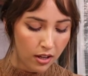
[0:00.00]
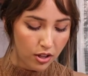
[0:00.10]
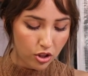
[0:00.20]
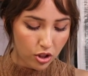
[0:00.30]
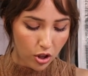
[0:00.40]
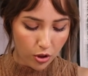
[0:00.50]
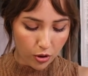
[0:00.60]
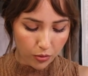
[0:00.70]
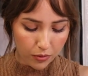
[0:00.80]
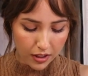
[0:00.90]

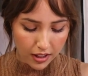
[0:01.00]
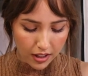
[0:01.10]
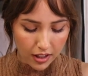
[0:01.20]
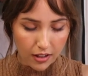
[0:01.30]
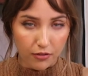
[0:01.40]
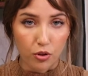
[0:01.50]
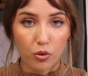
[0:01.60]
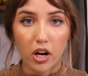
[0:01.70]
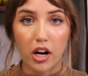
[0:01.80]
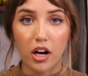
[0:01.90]
So if you
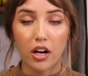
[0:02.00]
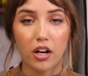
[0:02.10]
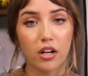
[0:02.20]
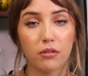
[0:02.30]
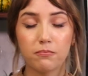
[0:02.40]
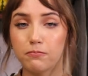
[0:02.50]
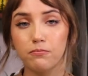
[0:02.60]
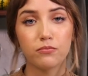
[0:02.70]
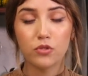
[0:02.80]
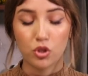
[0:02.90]
are
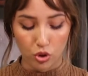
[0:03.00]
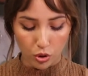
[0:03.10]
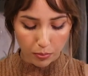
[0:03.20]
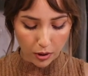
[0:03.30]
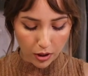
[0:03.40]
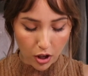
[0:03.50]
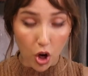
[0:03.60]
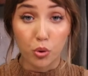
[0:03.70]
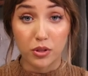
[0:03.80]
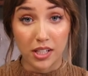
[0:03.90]
super
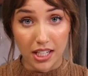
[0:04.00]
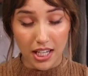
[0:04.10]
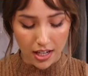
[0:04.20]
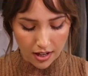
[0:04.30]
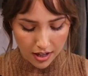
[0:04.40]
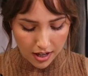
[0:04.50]
OCD,